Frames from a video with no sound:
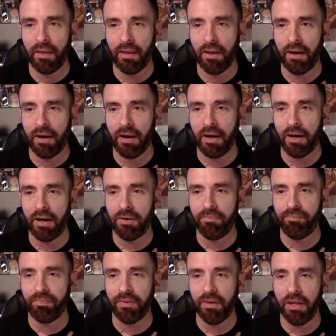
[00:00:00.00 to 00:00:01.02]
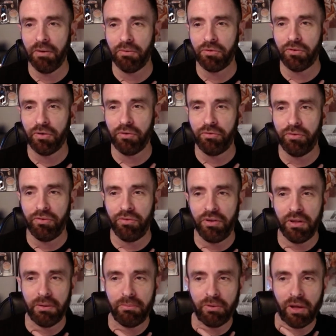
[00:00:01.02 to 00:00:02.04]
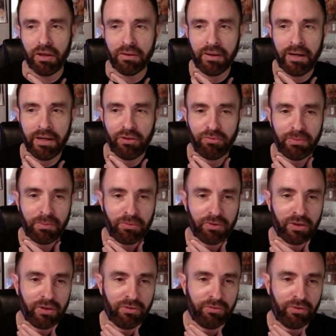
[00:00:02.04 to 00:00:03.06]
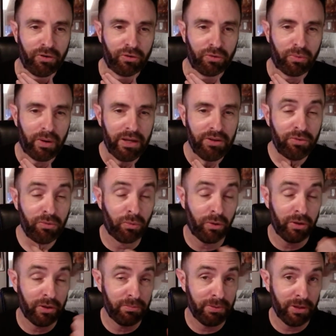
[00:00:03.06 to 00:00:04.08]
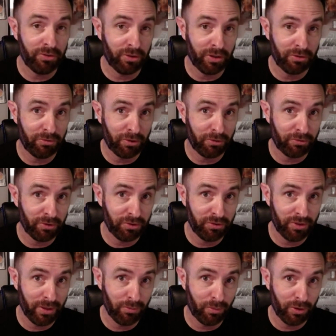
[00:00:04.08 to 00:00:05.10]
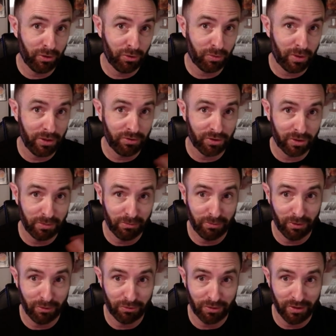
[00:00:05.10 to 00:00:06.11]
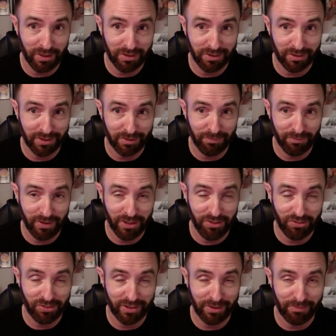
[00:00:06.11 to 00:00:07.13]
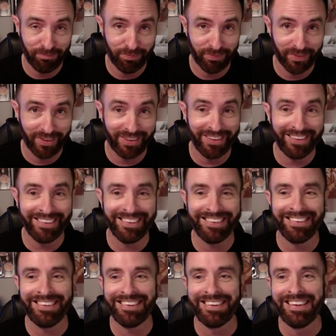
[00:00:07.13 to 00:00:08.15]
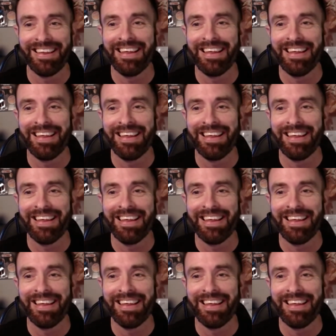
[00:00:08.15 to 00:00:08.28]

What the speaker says: Ian wants to know if CWK Alliance members get to vote twice. Well, it depends. Are you going to vote for the same one twice? Or are you going to vote for each of them?